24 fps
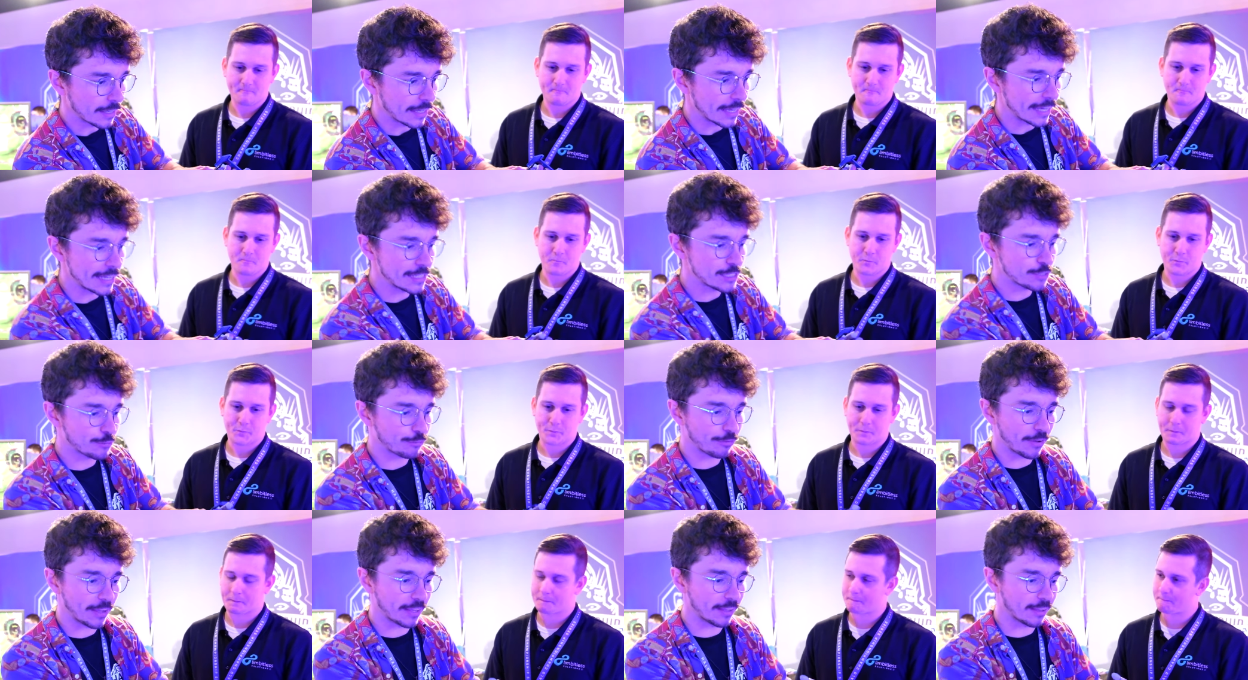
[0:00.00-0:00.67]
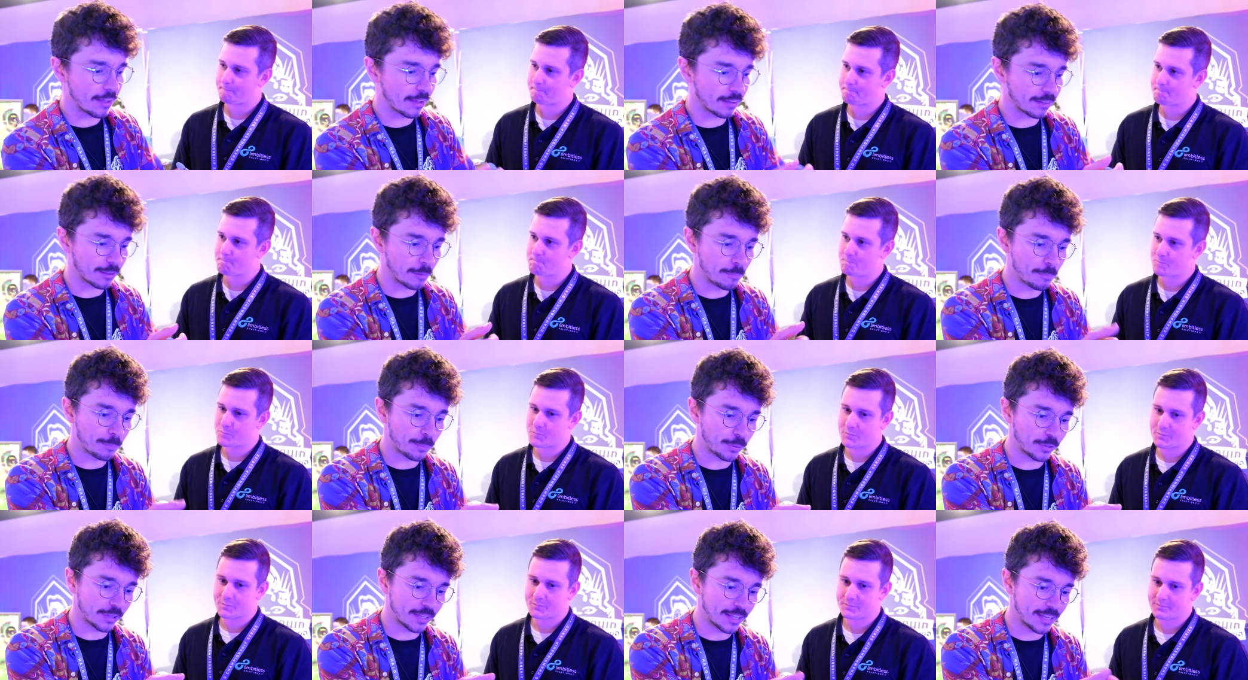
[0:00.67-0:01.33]
Speaker 1: Each finger
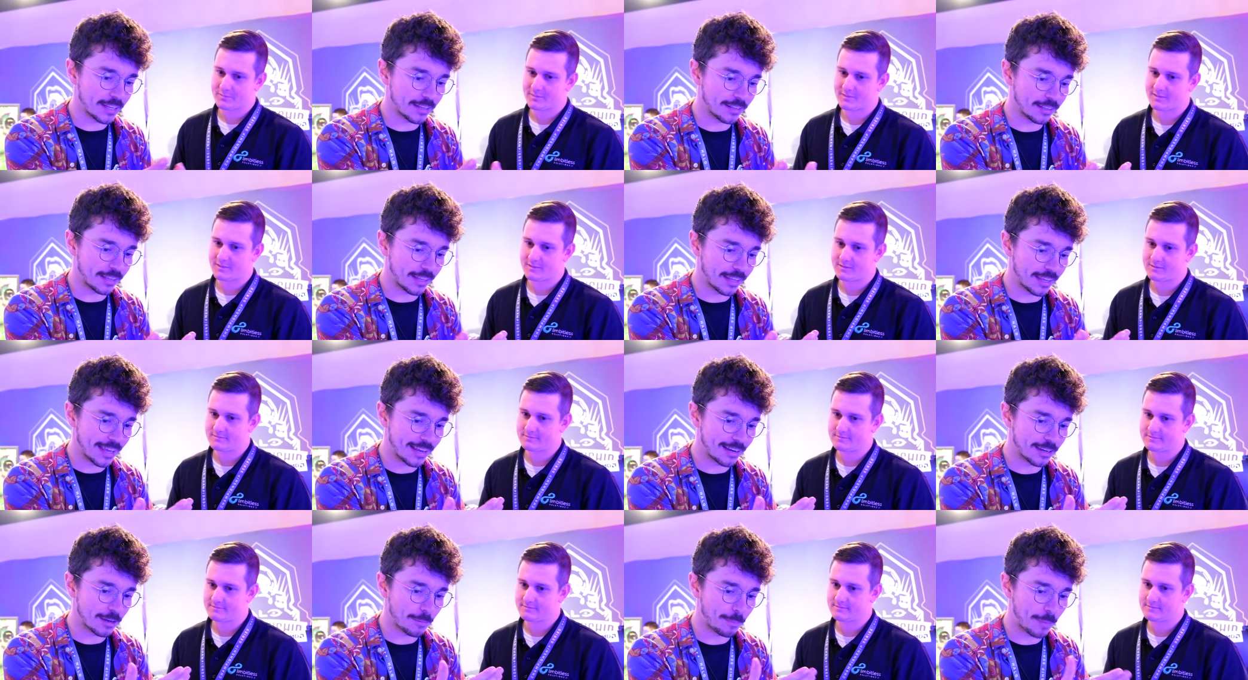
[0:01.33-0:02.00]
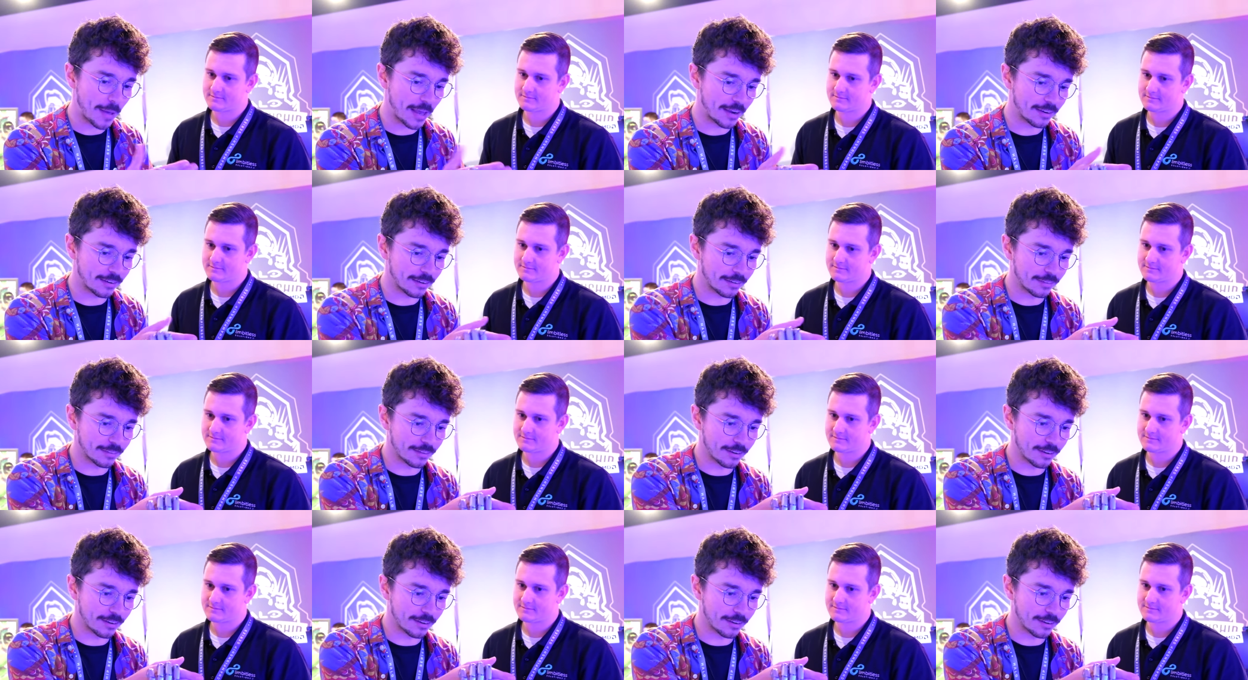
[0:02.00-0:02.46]
completely independent